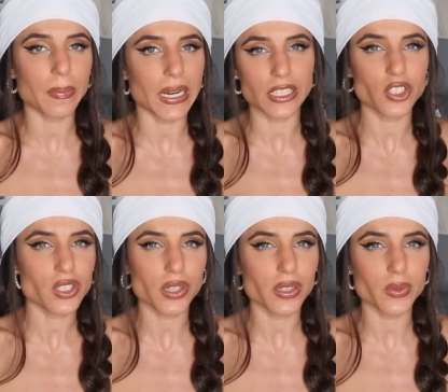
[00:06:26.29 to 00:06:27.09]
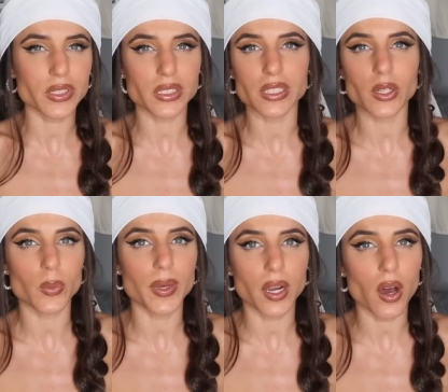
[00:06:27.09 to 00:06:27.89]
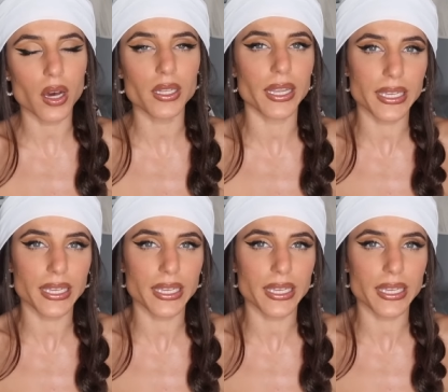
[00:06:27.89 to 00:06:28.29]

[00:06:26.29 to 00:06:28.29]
but I just thought it was a little bit odd.